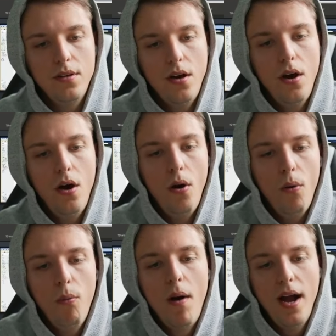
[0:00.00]

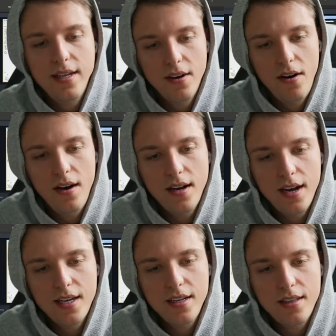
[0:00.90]
oh my God, I
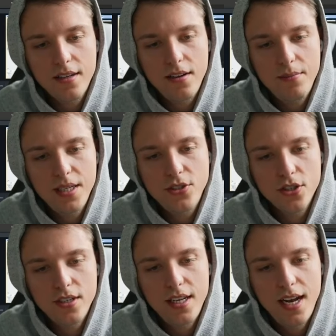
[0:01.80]
can click on
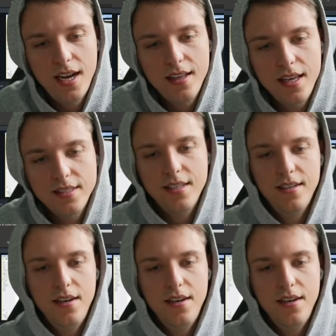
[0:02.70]
Midjourney and add a lesson.